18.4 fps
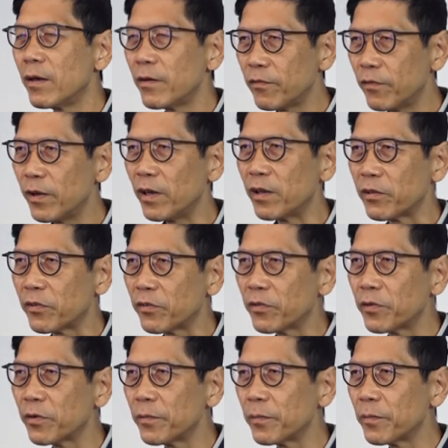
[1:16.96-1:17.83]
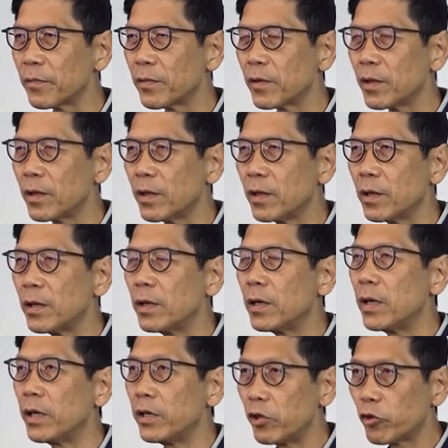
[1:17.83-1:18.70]
First,
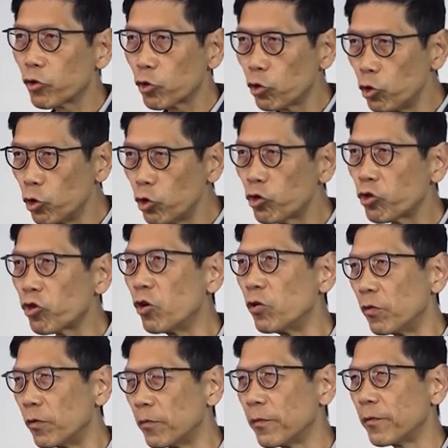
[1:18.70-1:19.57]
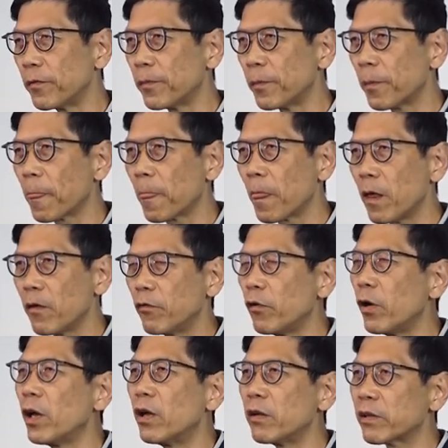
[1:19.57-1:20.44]
it is crucial
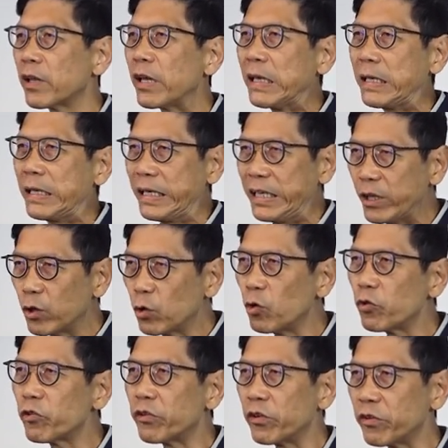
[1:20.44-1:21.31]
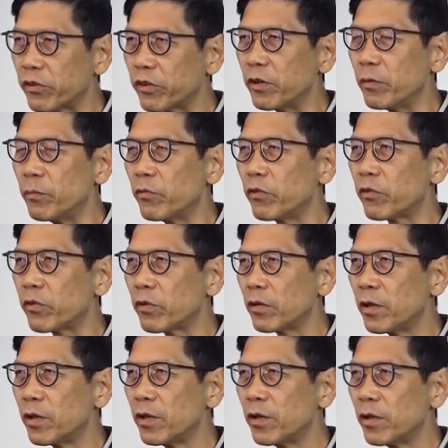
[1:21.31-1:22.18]
for healthcare ecosystems
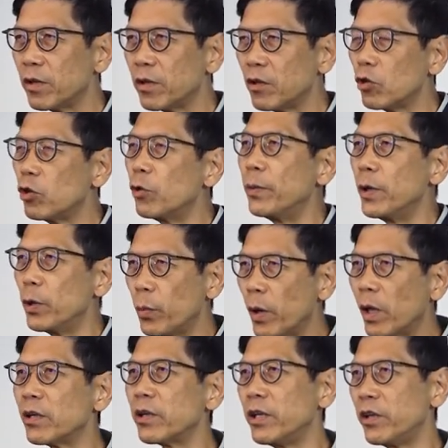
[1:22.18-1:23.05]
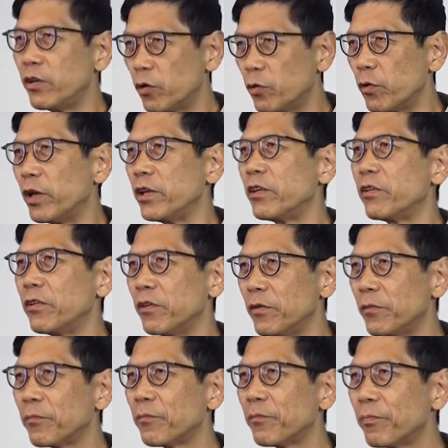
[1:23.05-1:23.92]
to be well integrated.